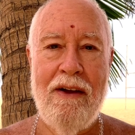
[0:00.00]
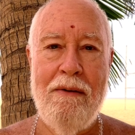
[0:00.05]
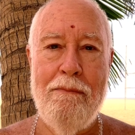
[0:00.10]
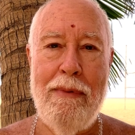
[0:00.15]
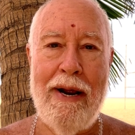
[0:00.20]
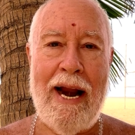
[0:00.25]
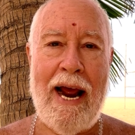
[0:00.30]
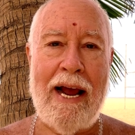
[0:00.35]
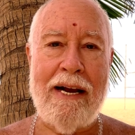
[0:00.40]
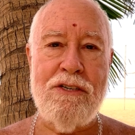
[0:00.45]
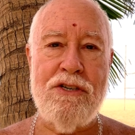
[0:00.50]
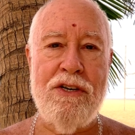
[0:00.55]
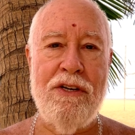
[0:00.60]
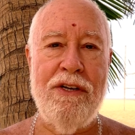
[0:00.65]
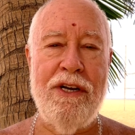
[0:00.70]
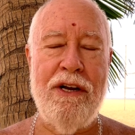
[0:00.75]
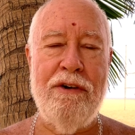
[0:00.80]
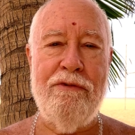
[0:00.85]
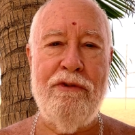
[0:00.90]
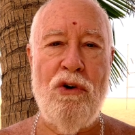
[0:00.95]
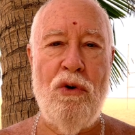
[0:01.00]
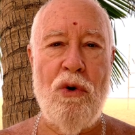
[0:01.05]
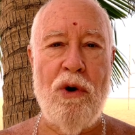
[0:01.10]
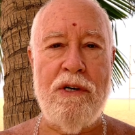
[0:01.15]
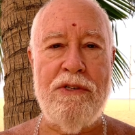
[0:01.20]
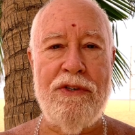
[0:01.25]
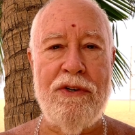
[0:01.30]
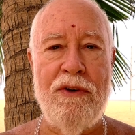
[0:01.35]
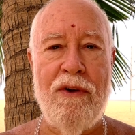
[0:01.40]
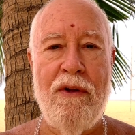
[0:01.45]
But actually, of
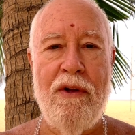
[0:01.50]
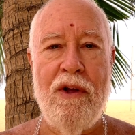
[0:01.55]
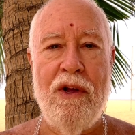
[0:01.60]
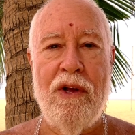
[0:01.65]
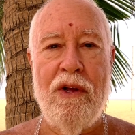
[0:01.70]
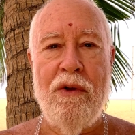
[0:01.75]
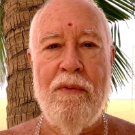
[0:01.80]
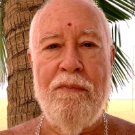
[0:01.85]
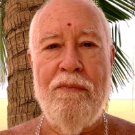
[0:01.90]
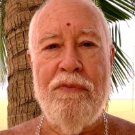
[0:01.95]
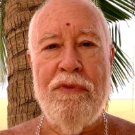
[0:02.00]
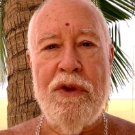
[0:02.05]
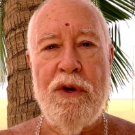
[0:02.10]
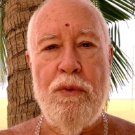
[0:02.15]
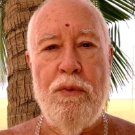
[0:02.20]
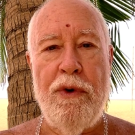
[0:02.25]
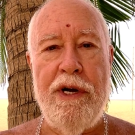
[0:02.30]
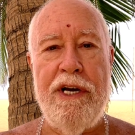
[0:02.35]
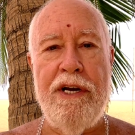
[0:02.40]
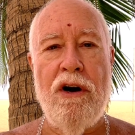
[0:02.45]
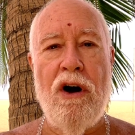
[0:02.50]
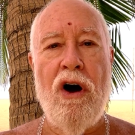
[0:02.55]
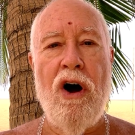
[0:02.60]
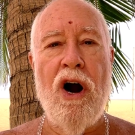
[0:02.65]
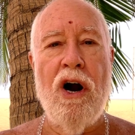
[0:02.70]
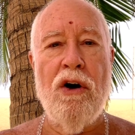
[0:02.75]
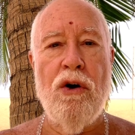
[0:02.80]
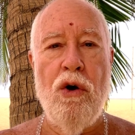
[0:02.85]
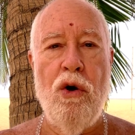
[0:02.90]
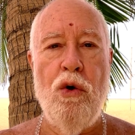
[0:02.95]
course, we
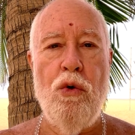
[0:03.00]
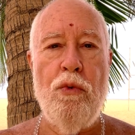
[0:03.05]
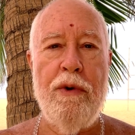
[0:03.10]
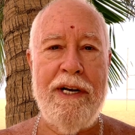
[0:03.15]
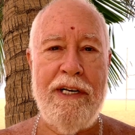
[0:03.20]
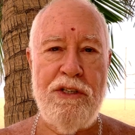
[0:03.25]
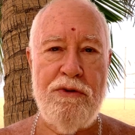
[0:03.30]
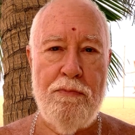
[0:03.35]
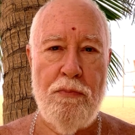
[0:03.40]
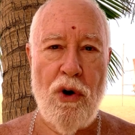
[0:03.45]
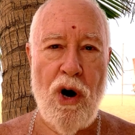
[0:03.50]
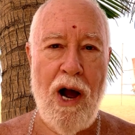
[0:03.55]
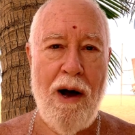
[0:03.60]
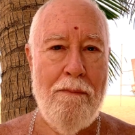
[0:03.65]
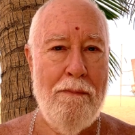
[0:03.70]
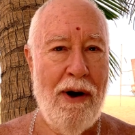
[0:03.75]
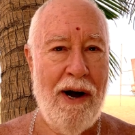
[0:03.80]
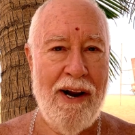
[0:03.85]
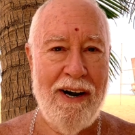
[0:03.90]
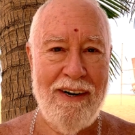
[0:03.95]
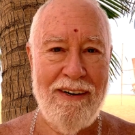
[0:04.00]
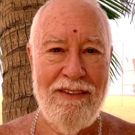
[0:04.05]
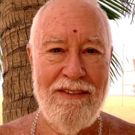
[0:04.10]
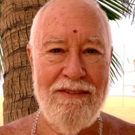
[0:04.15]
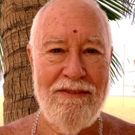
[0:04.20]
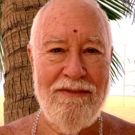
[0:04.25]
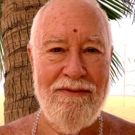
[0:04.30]
are always Brahman.